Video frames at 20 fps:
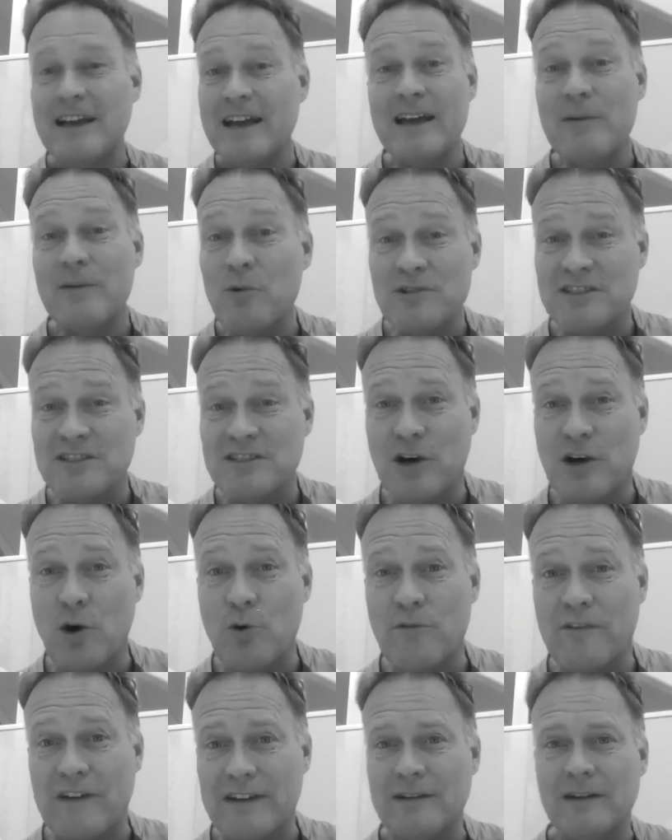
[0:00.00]
And it wasn't
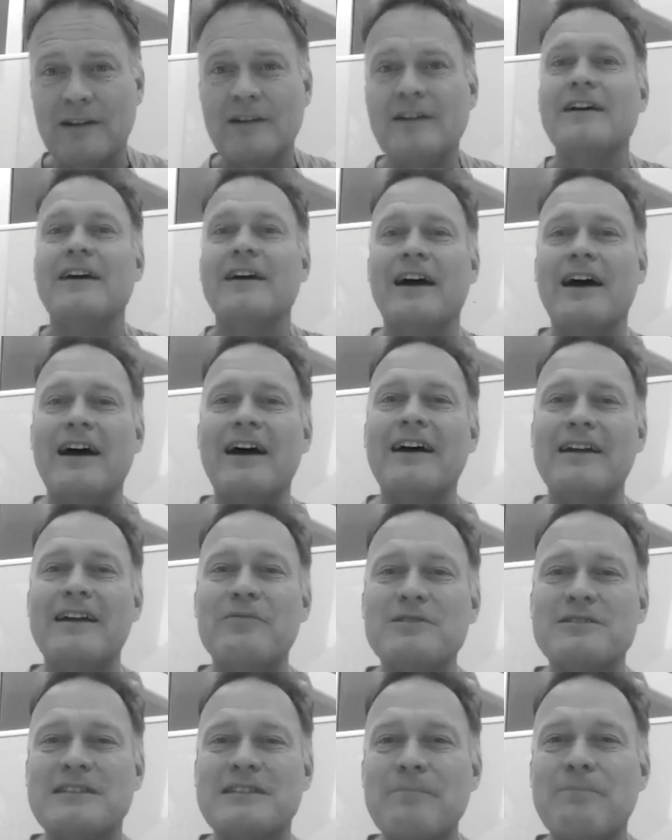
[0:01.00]
COVID. It
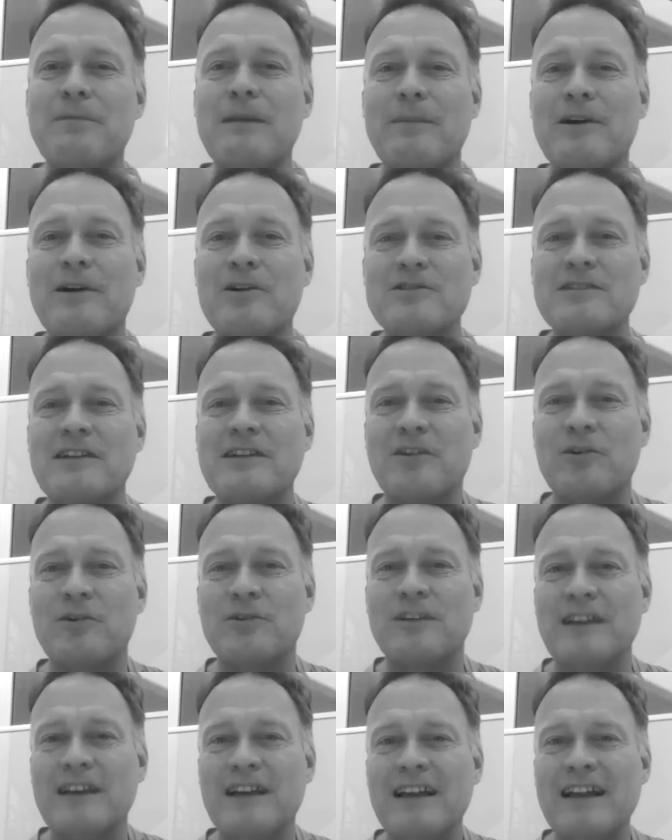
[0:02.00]
was simply because I
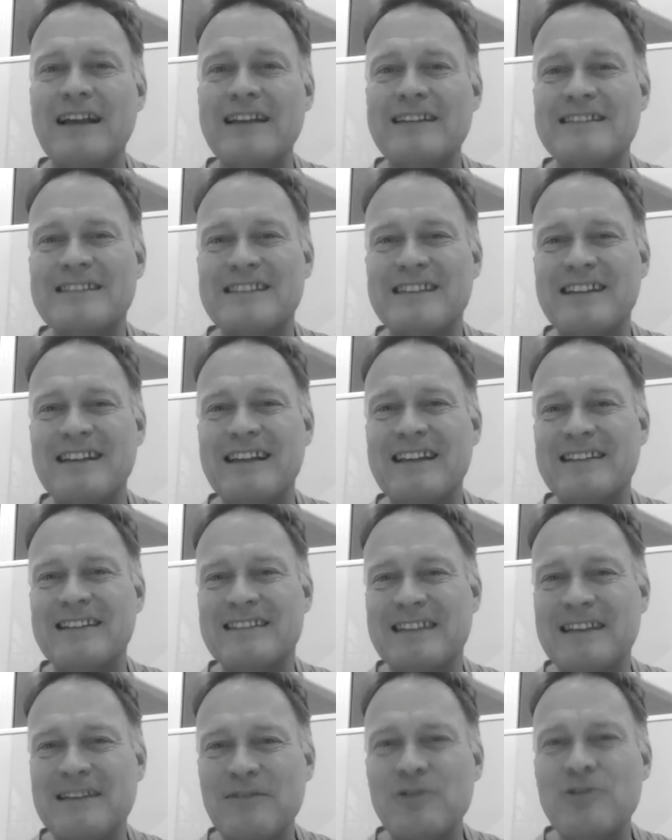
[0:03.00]
thought, let's
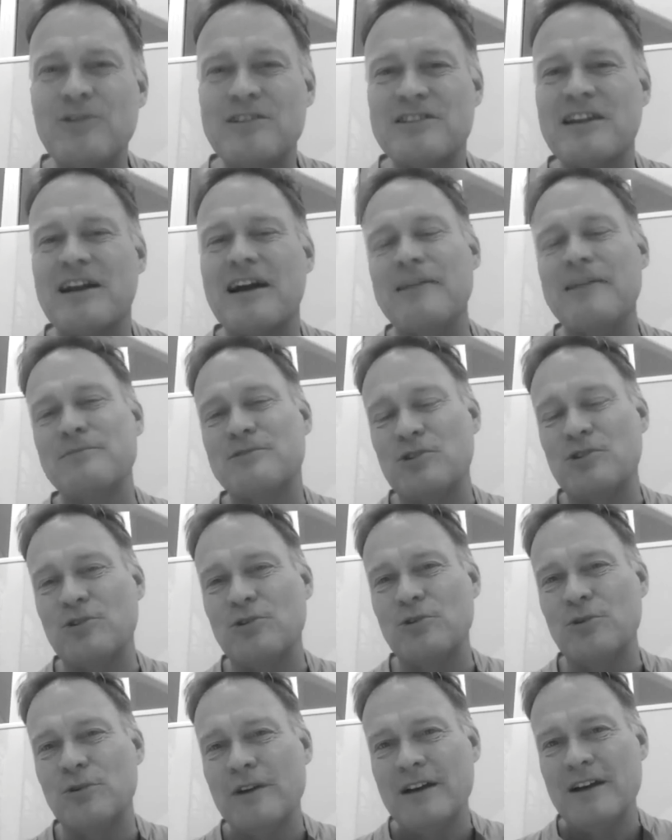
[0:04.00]
give you the time
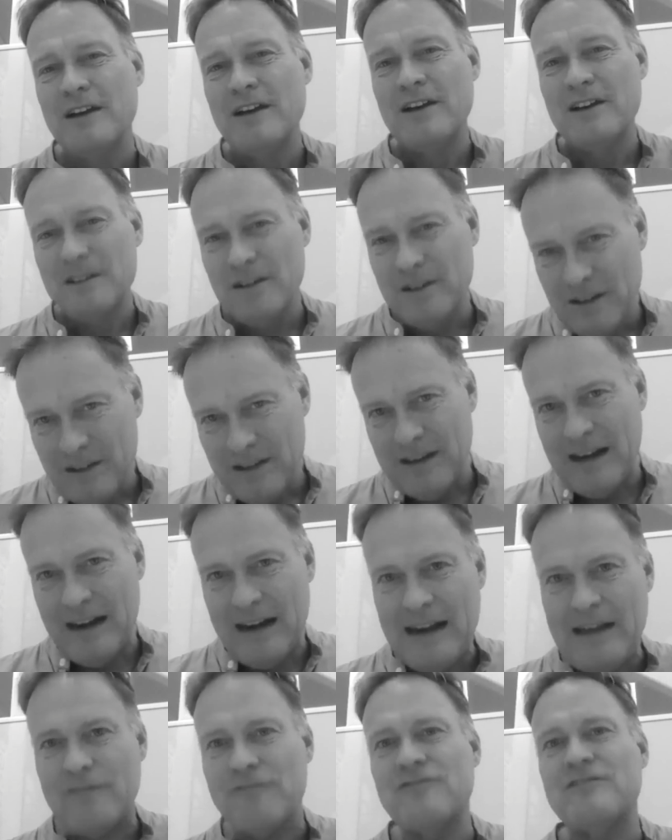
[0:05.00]
to
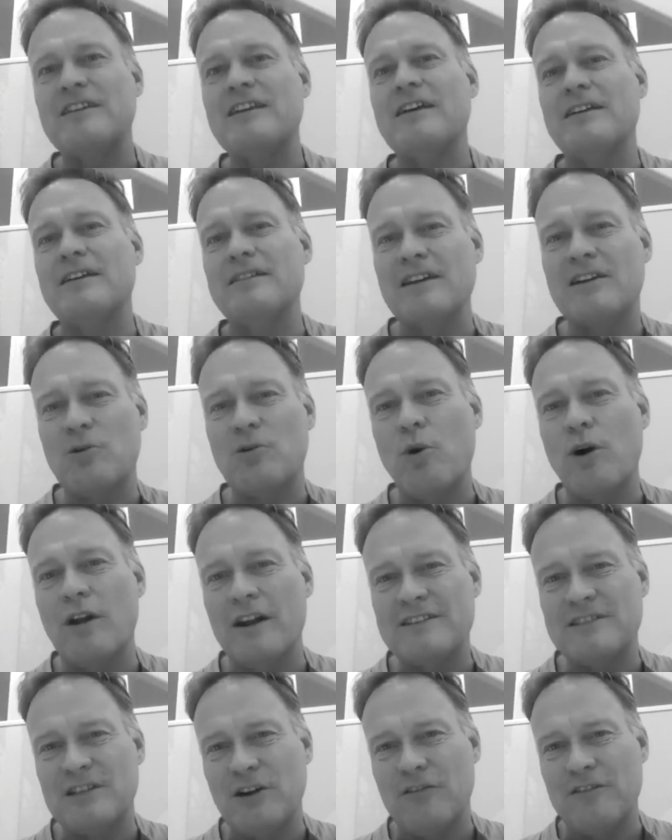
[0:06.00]
lift the
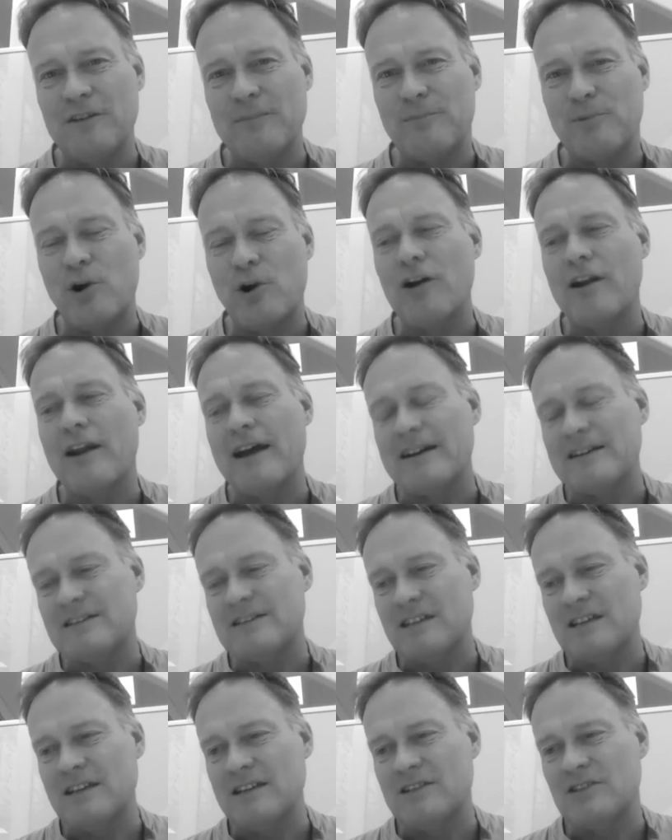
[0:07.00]
quality of the product
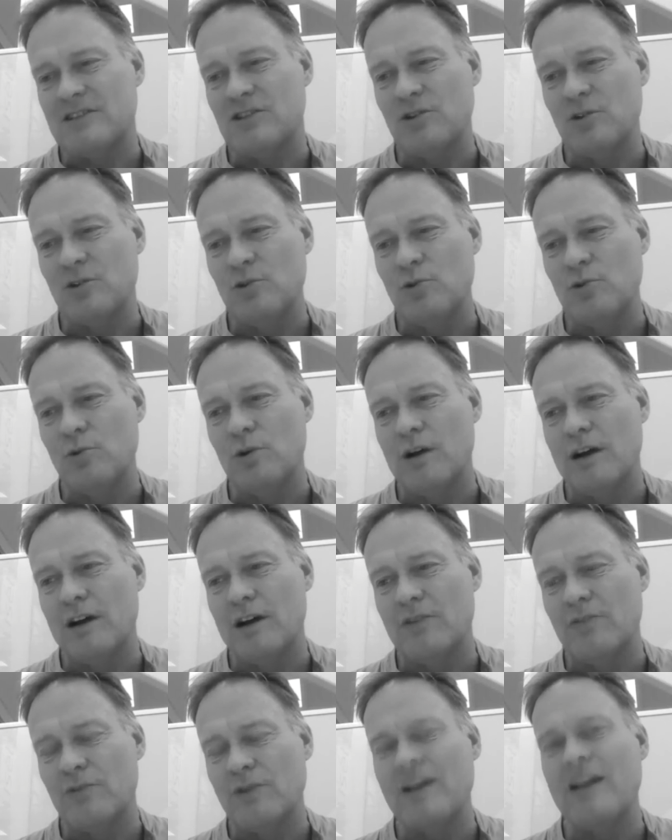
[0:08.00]
to
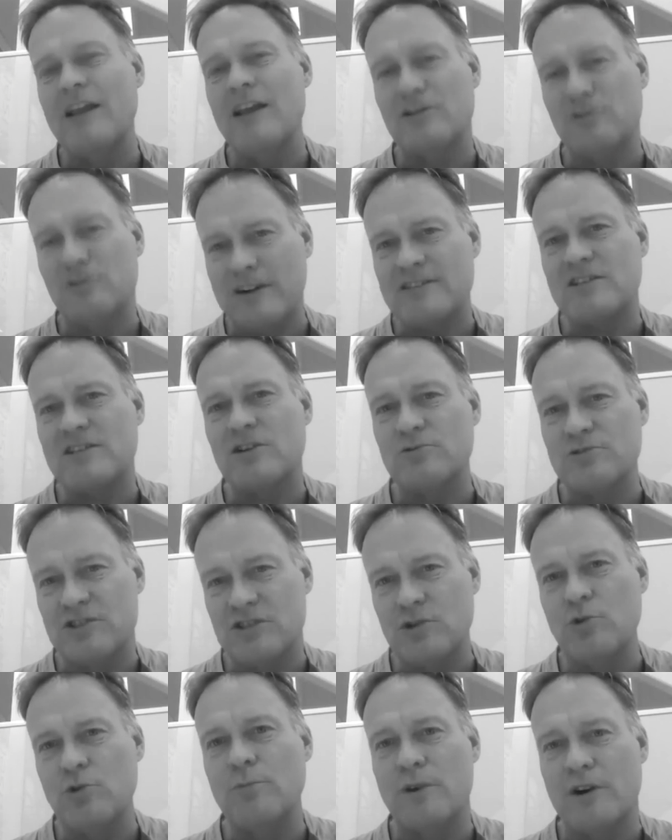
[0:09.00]
really address
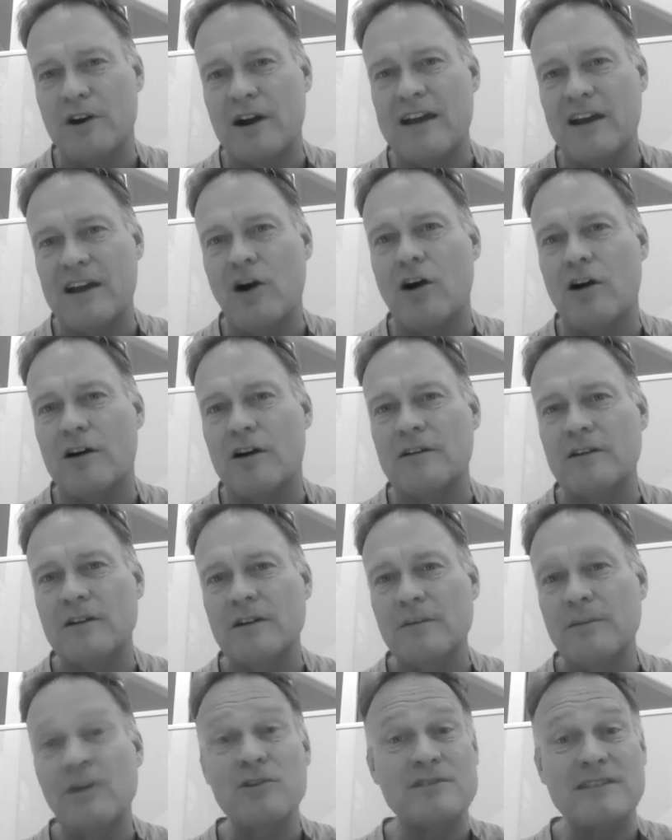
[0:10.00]
consumer AR,
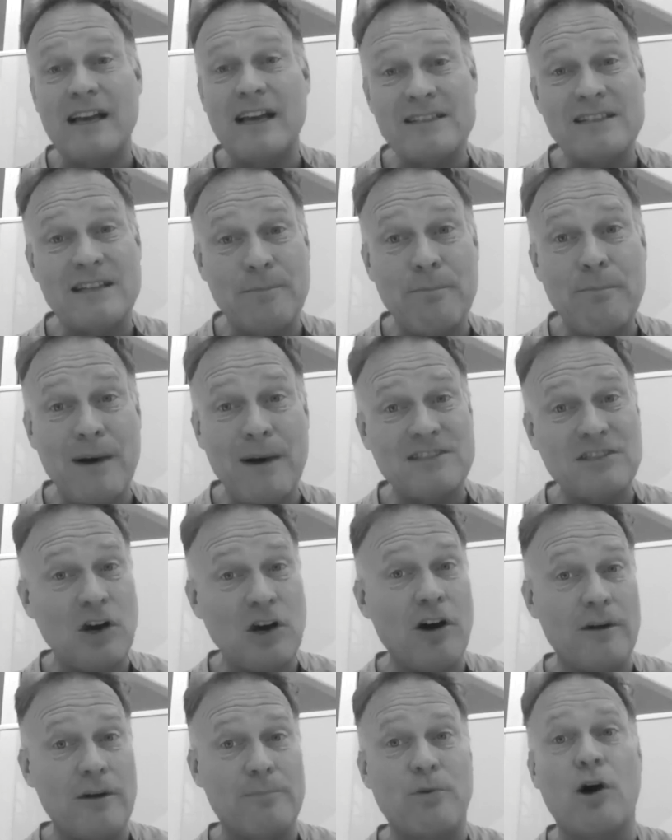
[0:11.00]
because that's a much
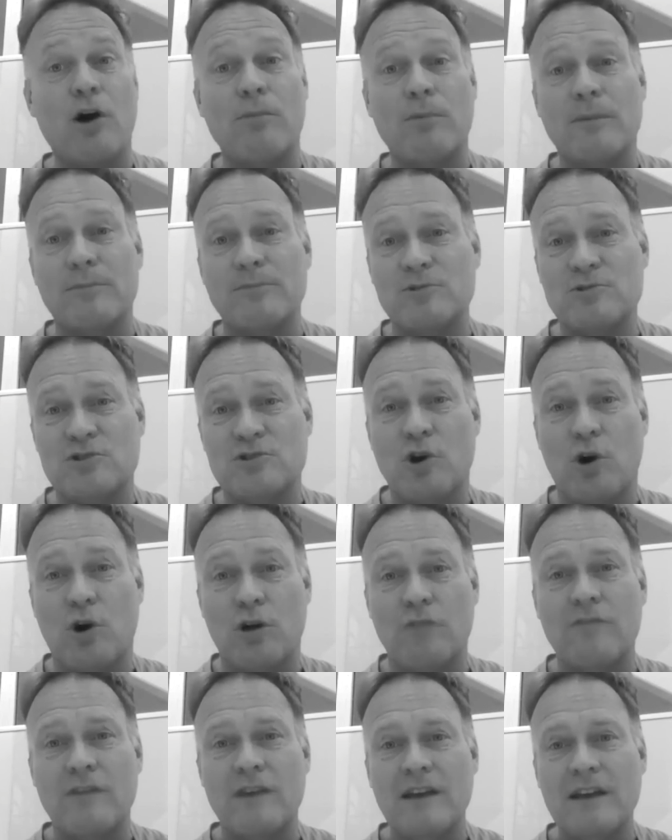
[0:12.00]
harder problem to
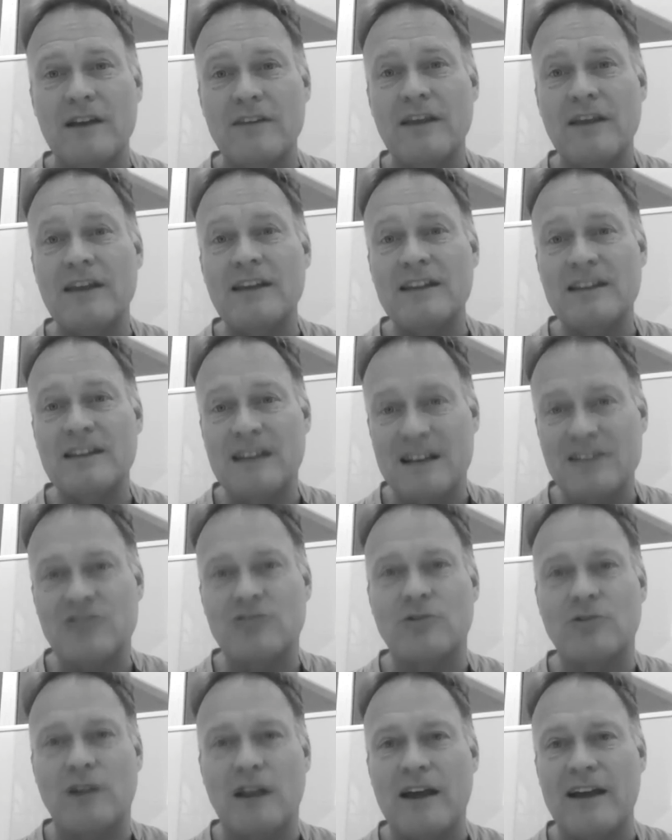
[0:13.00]
solve than
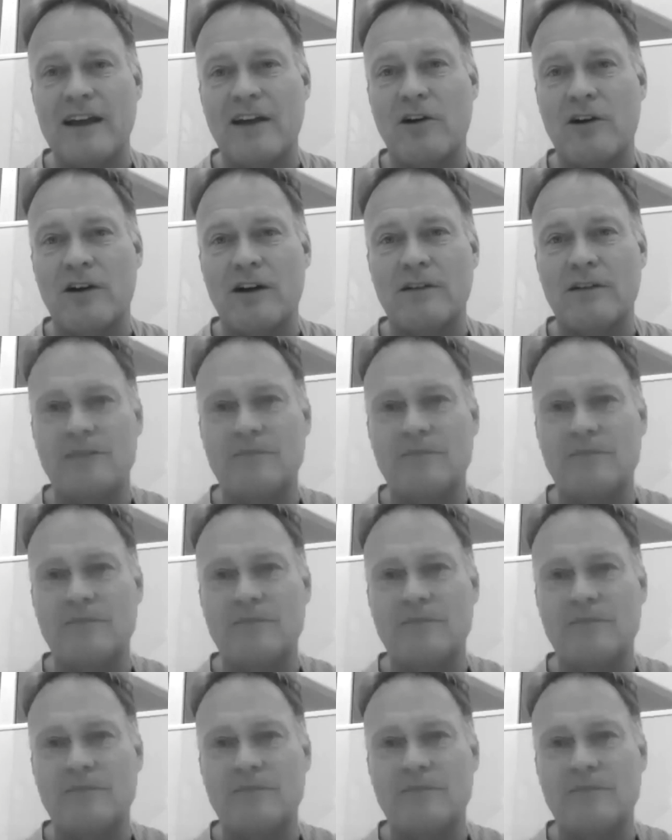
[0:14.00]
industrial AR.